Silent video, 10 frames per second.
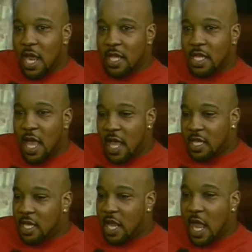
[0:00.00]
I, I
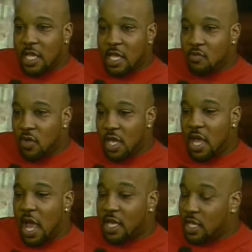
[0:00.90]
get I get
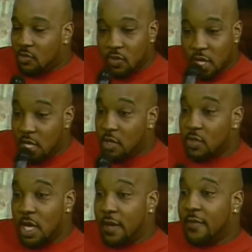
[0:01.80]
real I get
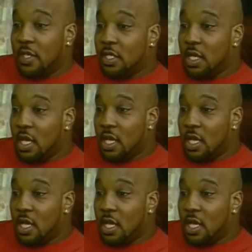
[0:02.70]
real nervous.